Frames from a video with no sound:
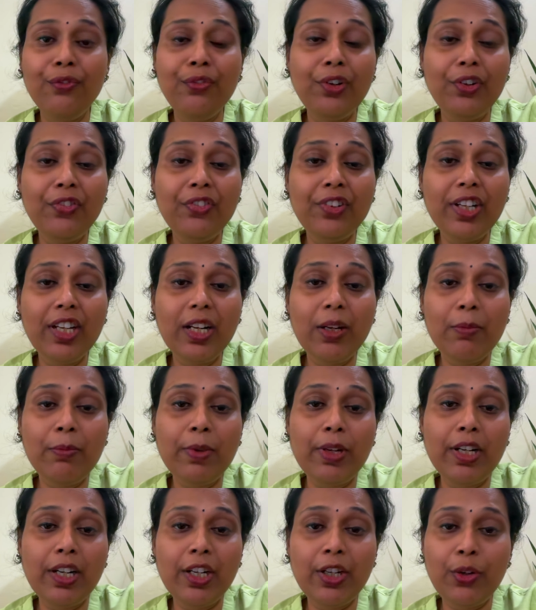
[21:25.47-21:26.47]
15
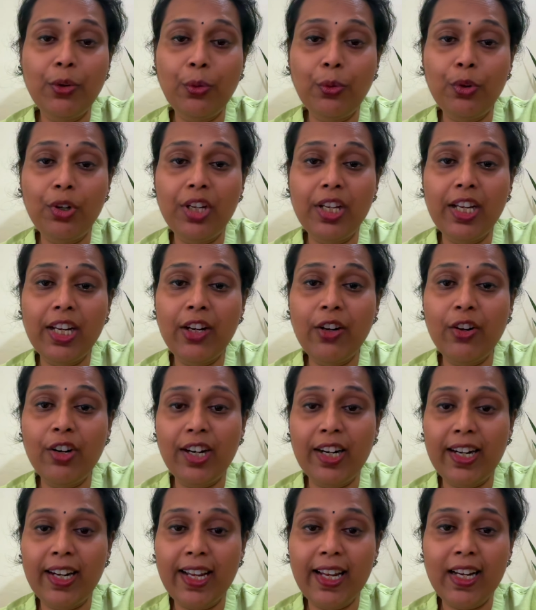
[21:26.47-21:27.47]
minute routine on
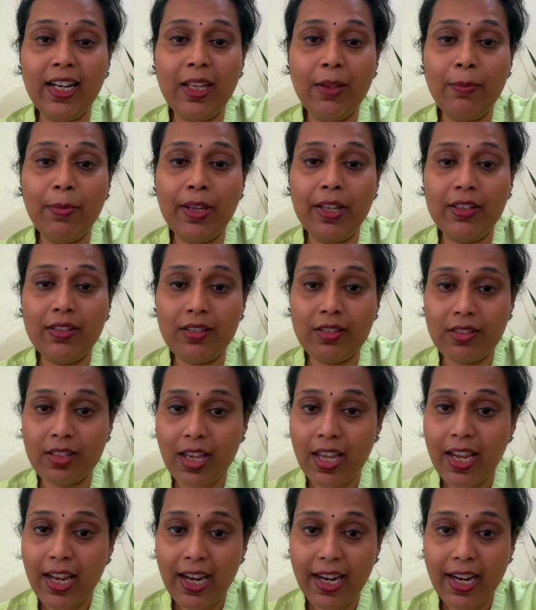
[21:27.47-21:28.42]
a daily basis